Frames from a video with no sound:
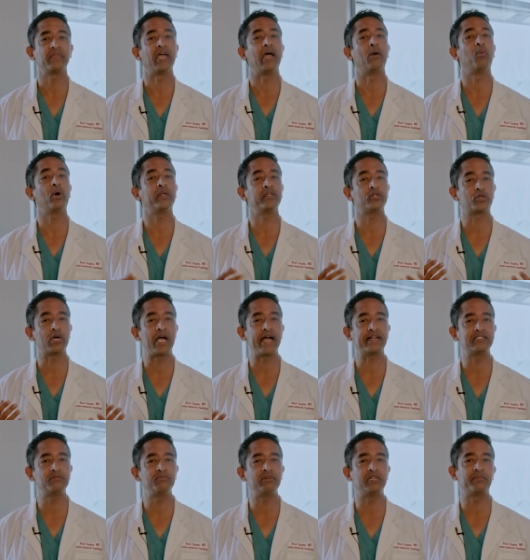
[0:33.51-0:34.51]
And what
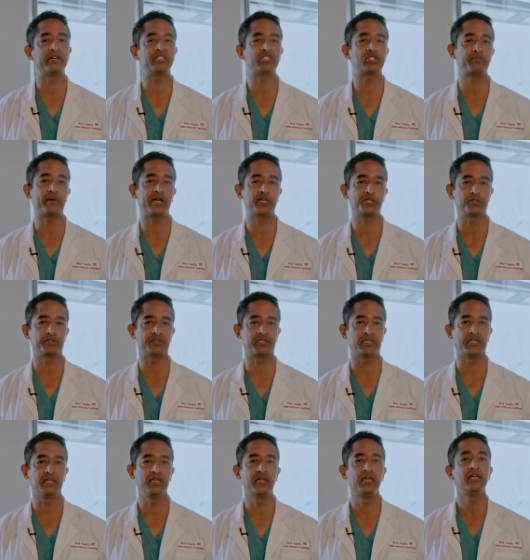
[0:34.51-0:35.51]
attracted me to my
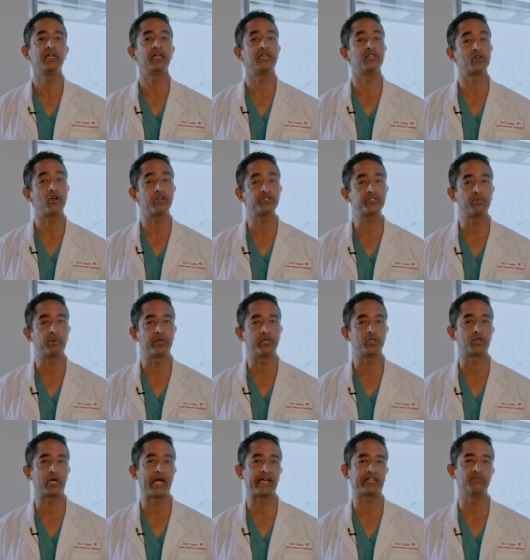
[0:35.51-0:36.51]
specialty is also what
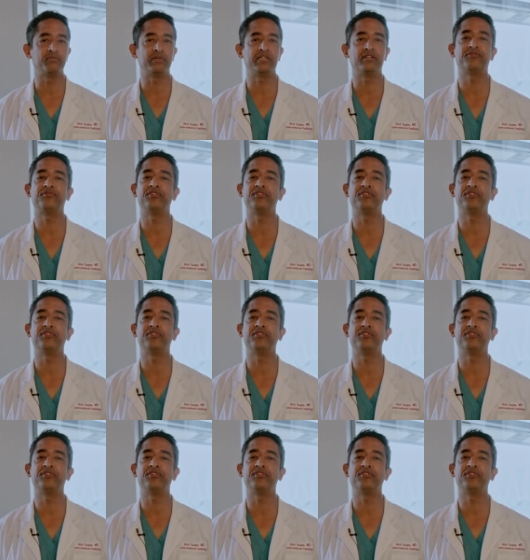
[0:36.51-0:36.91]
attracted me to